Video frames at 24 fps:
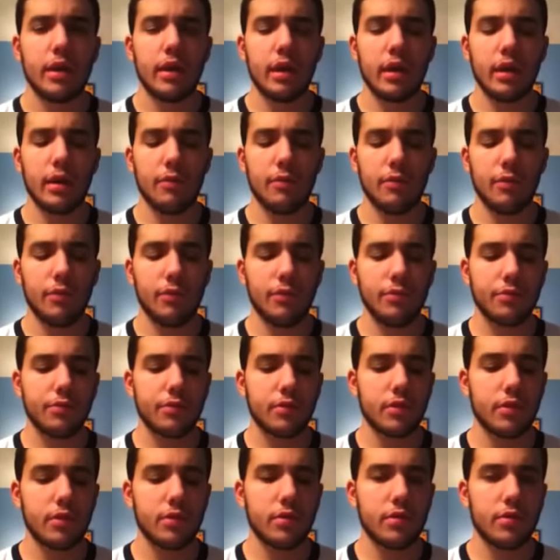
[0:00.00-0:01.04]

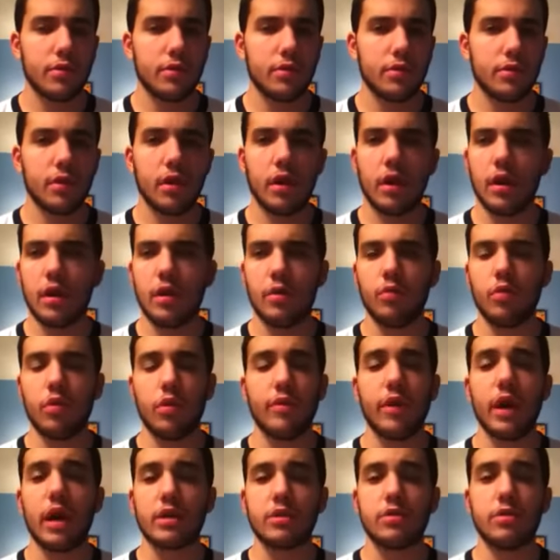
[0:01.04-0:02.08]
it would
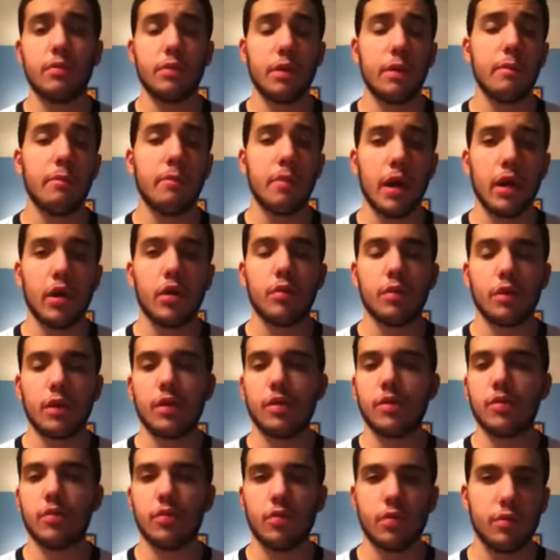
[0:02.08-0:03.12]
have actually been better
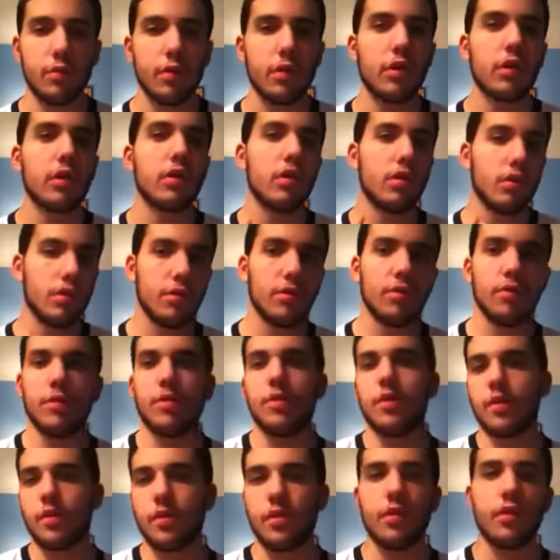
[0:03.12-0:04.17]
because you would have been like, oh, there
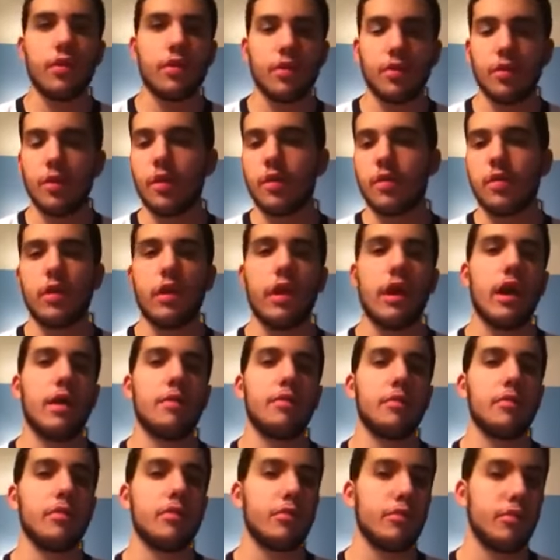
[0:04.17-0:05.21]
was this and this and this that
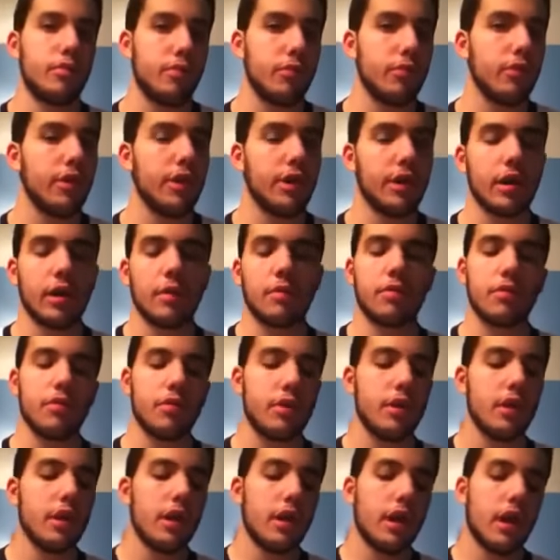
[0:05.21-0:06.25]
happened leading up to
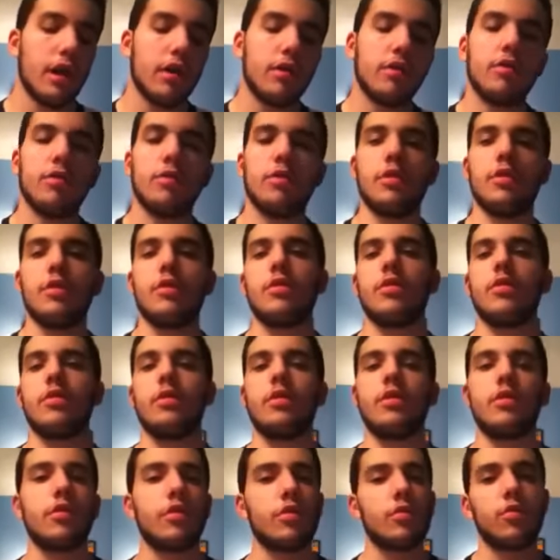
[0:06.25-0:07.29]
it. I don't know.
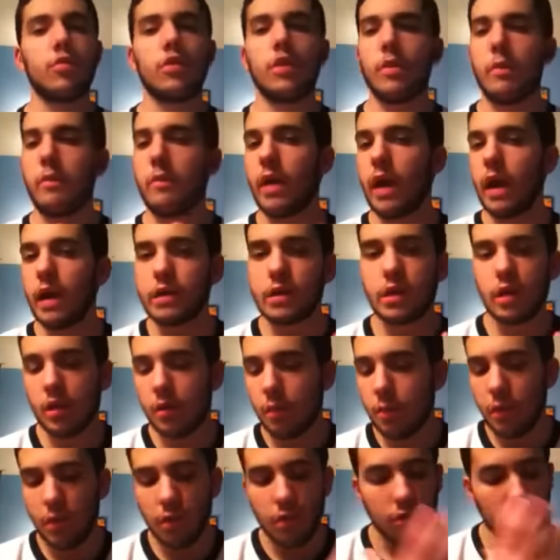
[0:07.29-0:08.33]
It's just when a match
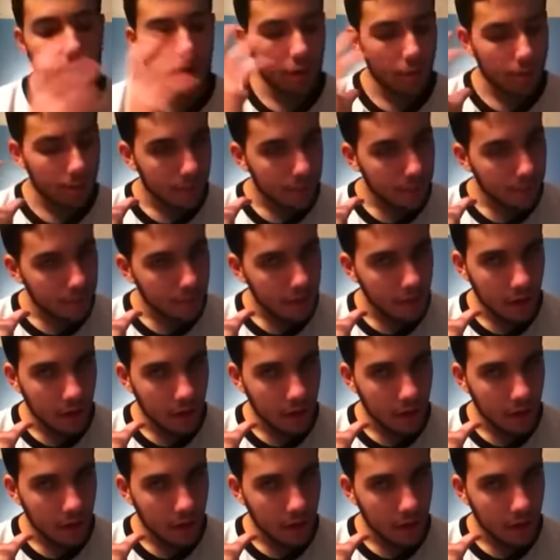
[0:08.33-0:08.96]
gets built up,